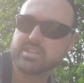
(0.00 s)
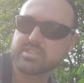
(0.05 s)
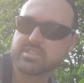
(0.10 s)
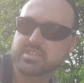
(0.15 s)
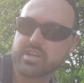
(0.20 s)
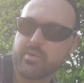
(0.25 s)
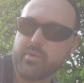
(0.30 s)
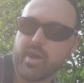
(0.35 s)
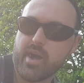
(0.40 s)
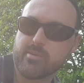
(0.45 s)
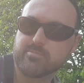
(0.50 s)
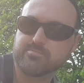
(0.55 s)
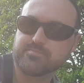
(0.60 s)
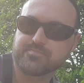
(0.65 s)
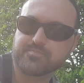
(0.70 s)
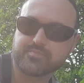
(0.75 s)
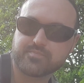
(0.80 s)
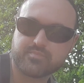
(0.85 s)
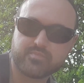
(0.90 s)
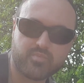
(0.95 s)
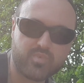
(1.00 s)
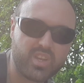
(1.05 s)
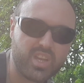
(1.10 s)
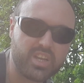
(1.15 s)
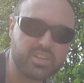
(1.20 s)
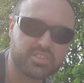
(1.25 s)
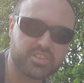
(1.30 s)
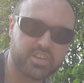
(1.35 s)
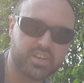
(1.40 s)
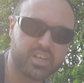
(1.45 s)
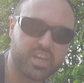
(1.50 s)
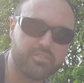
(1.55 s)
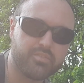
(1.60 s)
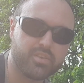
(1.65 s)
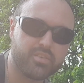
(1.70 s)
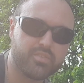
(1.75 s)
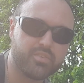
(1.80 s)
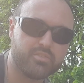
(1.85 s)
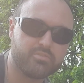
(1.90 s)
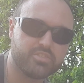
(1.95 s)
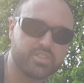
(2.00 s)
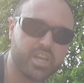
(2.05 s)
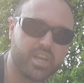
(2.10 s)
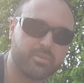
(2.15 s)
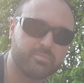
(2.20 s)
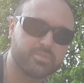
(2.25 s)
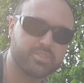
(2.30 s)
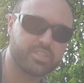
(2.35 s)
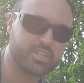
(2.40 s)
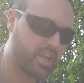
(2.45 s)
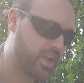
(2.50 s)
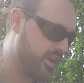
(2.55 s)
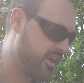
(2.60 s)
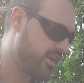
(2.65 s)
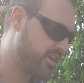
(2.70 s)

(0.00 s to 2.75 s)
So I'm just going to give you a few tips